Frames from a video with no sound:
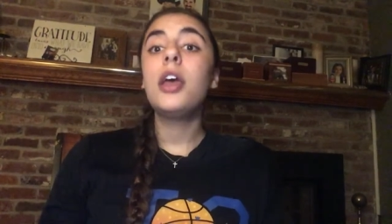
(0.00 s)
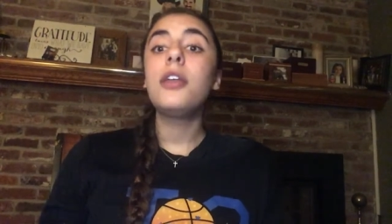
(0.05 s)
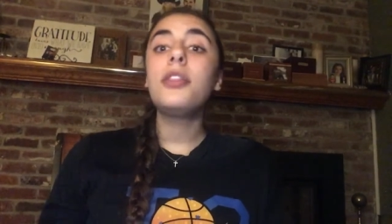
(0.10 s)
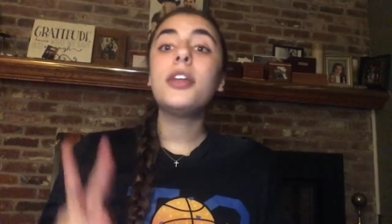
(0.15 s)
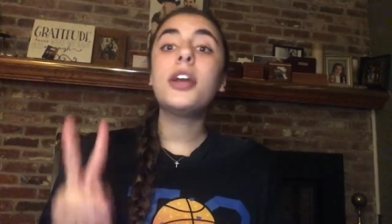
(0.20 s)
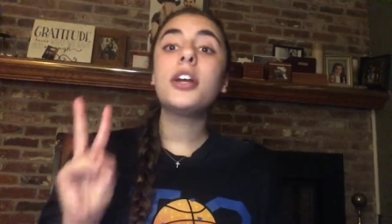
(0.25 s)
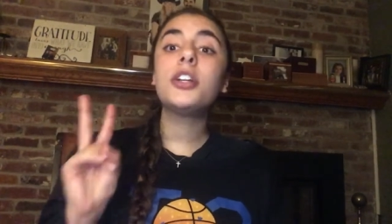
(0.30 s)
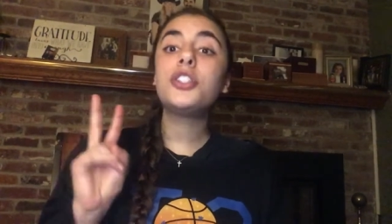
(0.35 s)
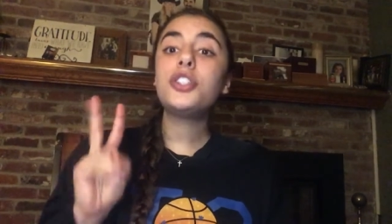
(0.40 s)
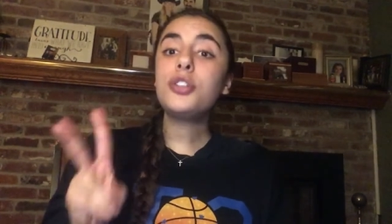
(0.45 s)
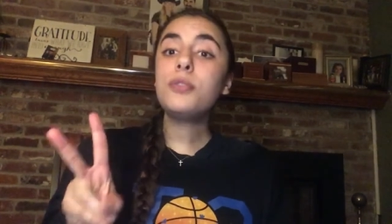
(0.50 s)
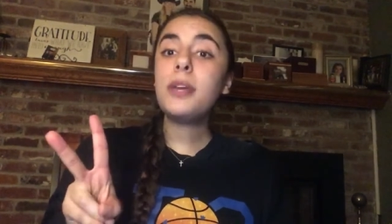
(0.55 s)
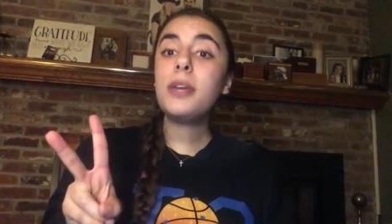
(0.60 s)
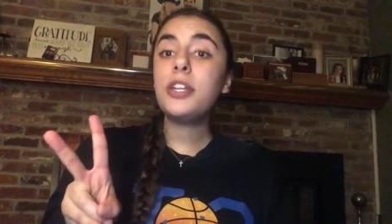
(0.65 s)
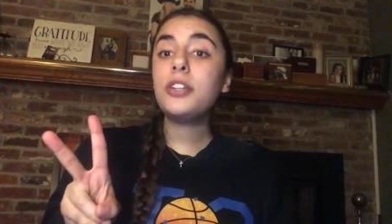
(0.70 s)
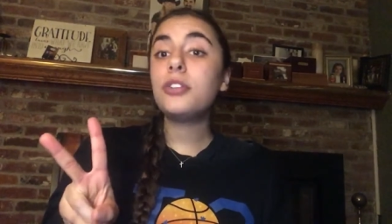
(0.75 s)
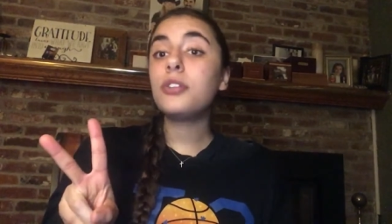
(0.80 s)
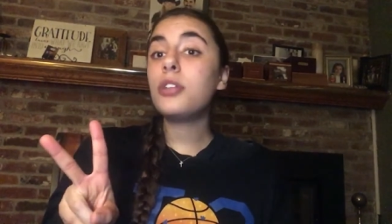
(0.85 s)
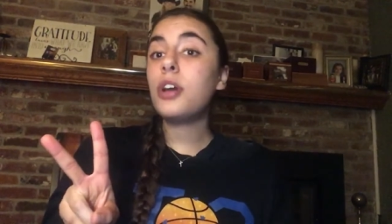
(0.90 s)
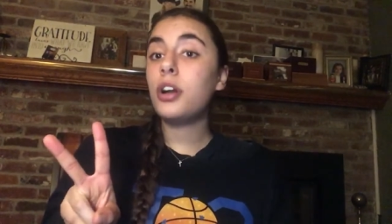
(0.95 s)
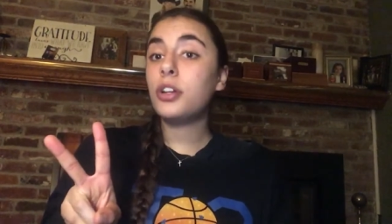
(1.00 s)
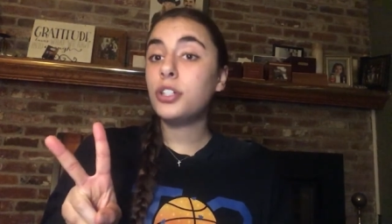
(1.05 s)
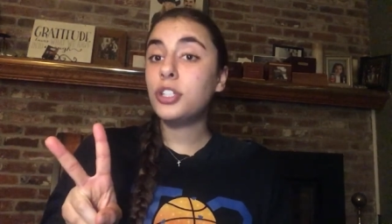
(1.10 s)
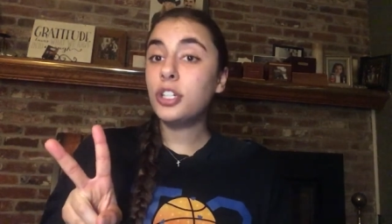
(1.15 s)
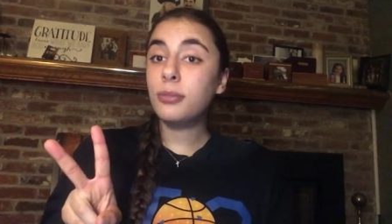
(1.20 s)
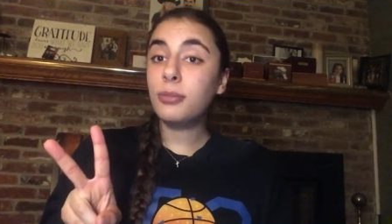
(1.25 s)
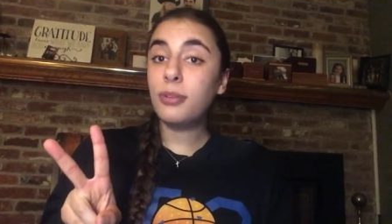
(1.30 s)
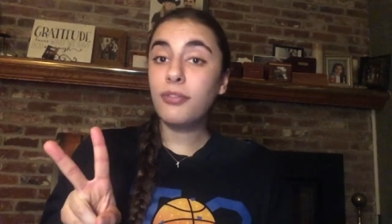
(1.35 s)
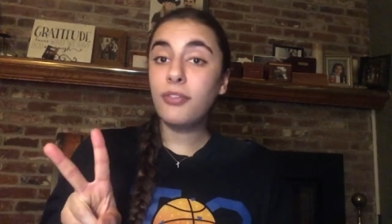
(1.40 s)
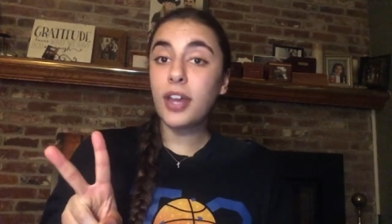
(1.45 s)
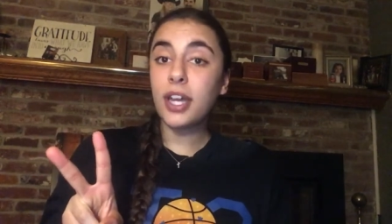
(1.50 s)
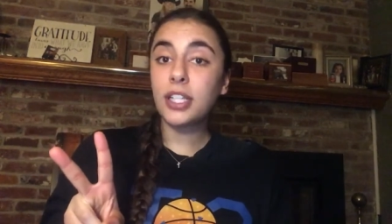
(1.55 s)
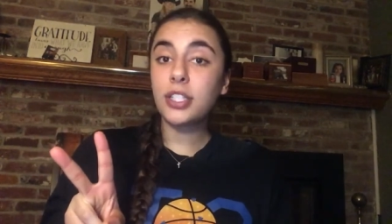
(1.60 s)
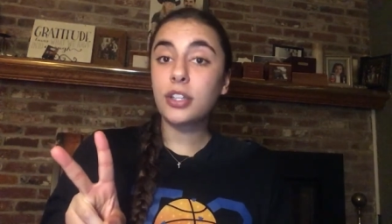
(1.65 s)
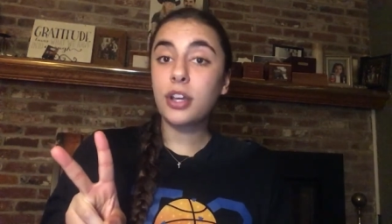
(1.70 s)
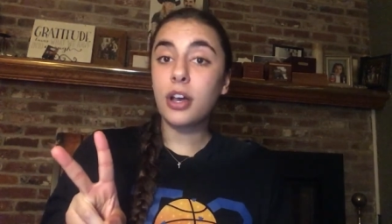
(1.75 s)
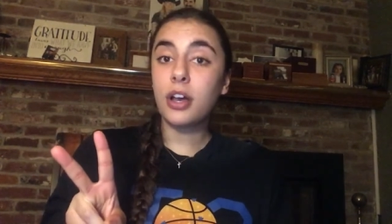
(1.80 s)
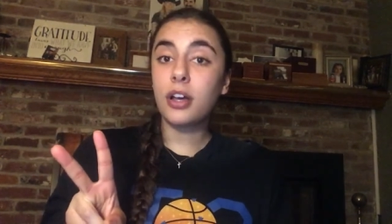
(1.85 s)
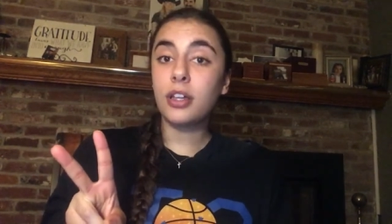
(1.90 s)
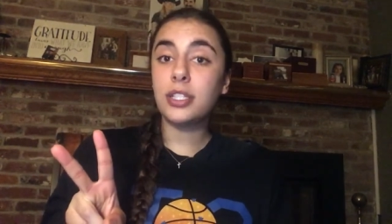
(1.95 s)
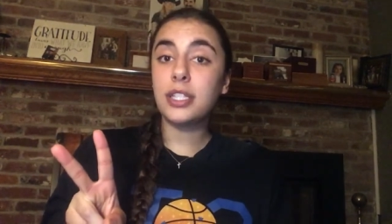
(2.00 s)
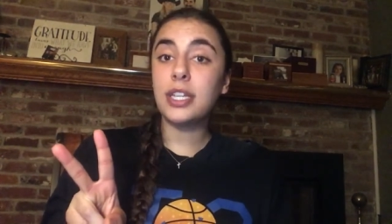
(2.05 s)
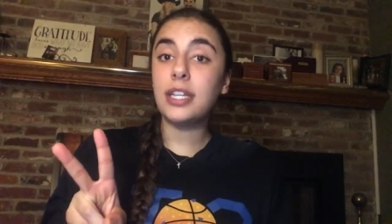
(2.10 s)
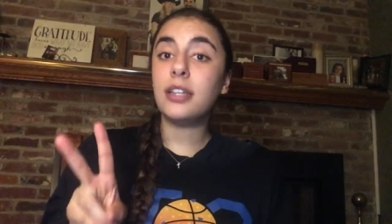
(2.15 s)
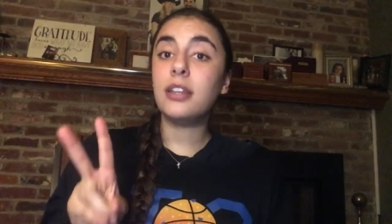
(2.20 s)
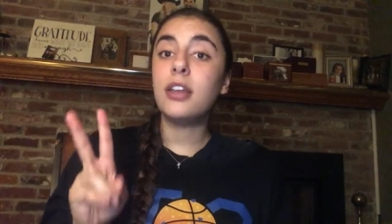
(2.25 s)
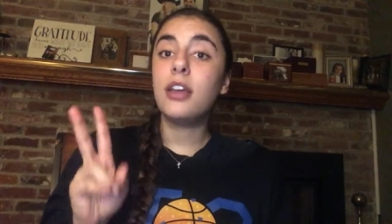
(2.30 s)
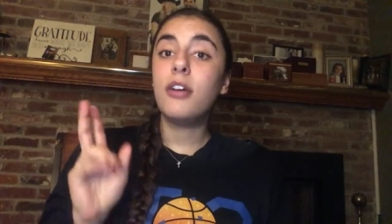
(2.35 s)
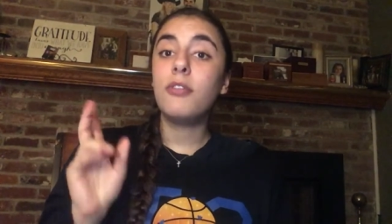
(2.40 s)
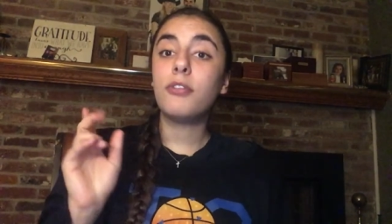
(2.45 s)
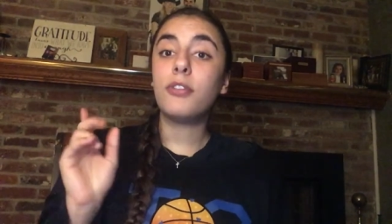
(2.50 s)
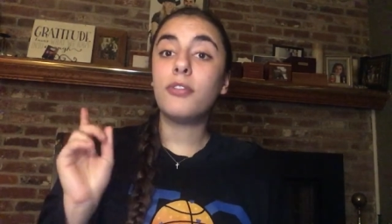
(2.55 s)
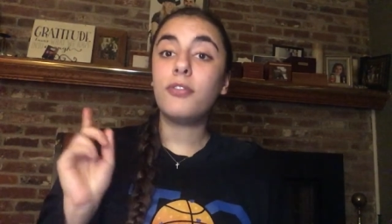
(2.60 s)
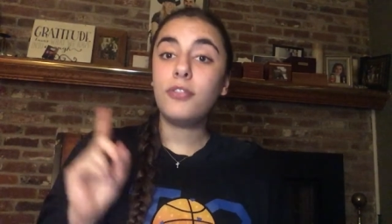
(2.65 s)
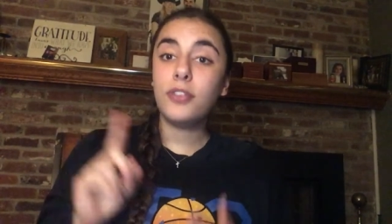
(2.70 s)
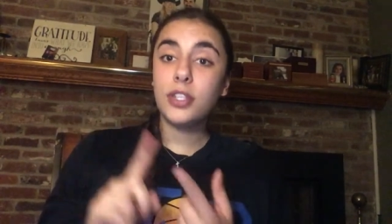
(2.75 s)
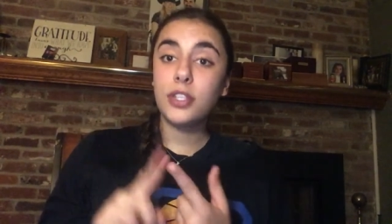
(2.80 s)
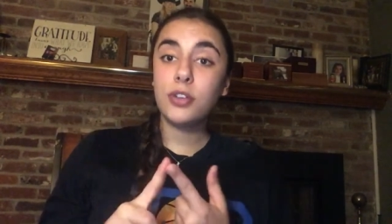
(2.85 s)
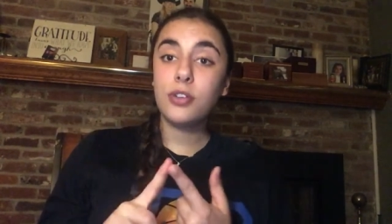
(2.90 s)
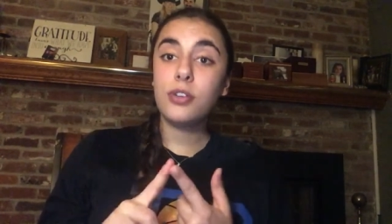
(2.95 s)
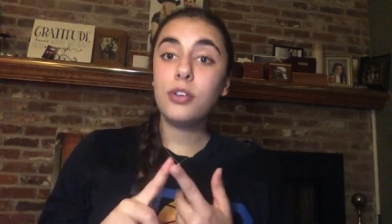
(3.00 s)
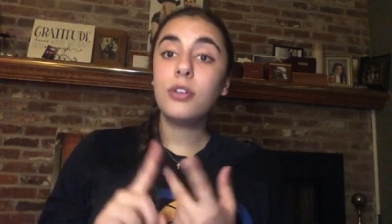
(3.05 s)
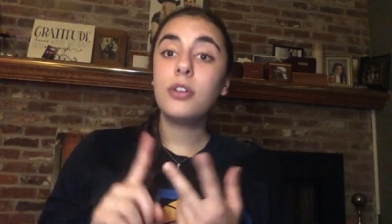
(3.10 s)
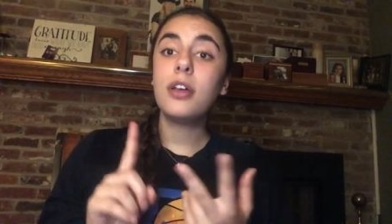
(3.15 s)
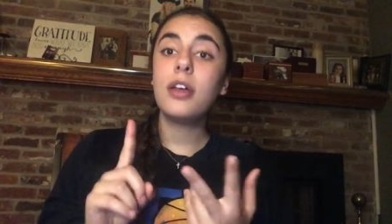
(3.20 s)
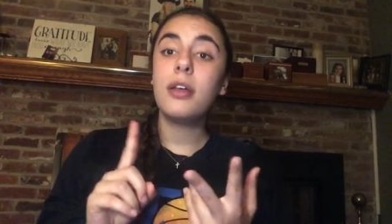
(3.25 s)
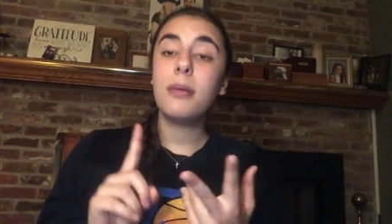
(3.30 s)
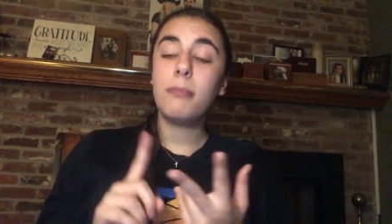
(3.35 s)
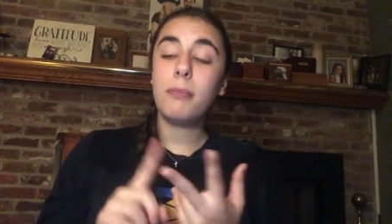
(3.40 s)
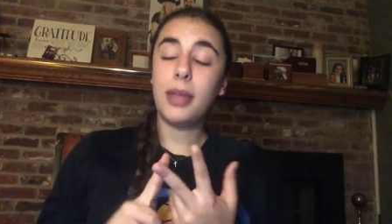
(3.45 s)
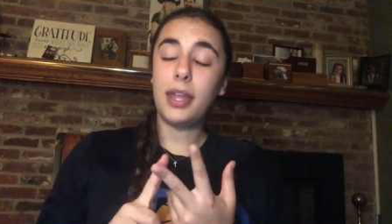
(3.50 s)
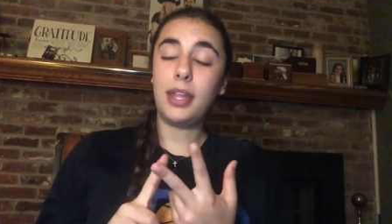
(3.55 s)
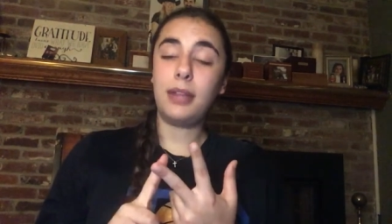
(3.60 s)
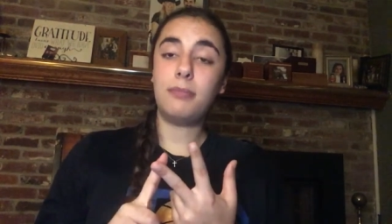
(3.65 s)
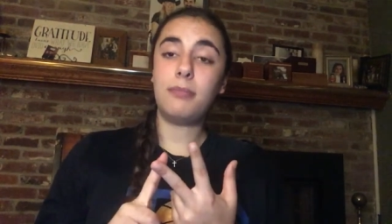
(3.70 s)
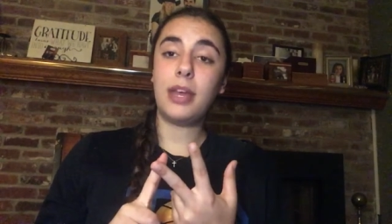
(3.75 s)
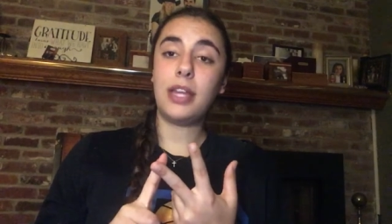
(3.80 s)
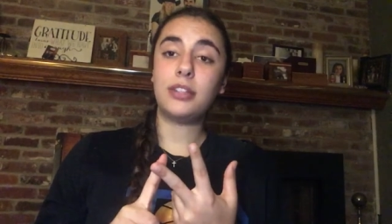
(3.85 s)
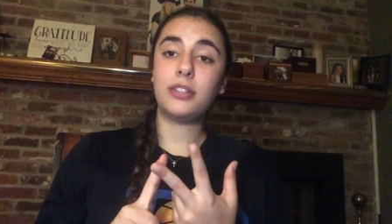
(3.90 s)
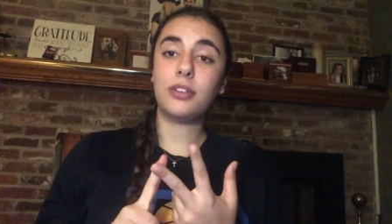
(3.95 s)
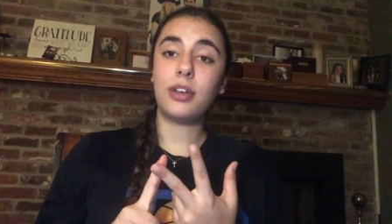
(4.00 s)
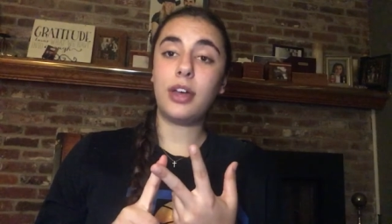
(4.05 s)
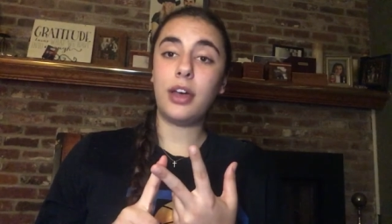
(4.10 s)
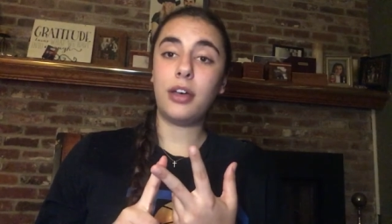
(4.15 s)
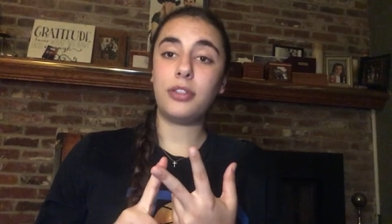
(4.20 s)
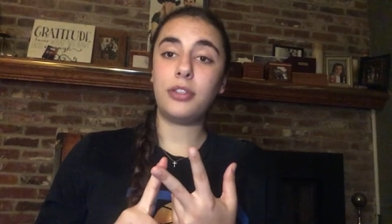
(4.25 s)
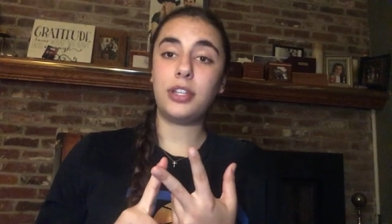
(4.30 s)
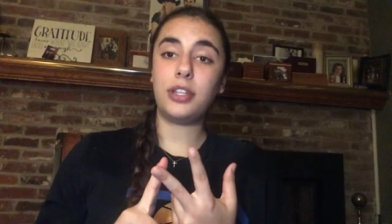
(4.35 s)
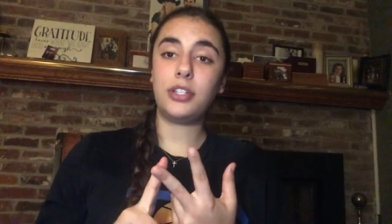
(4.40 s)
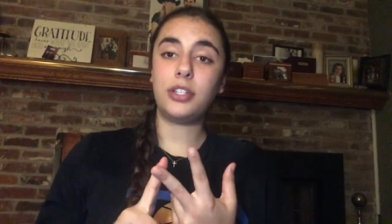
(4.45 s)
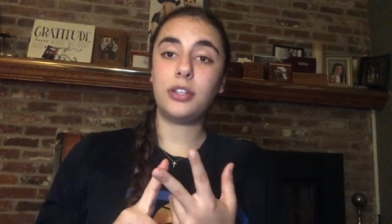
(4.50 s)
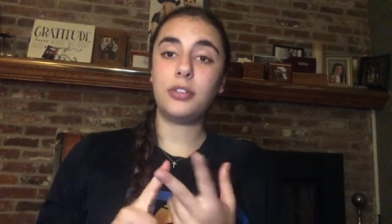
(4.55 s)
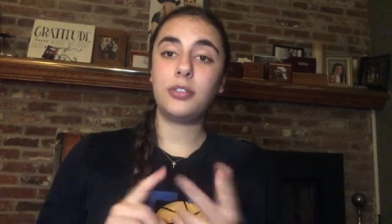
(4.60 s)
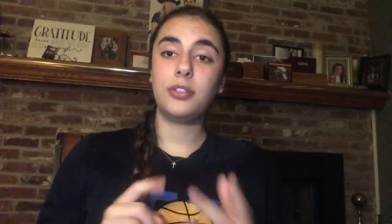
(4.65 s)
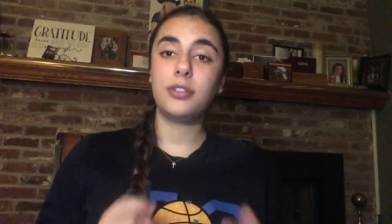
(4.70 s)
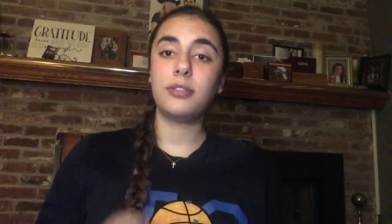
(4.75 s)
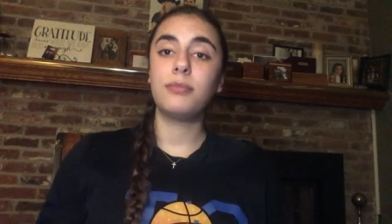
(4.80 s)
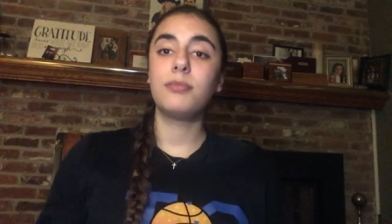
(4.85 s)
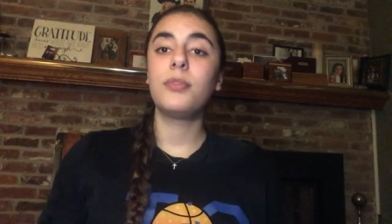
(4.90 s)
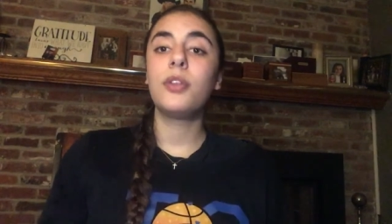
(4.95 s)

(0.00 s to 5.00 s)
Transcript: There are two major long term effects causing for physical and mental health issues.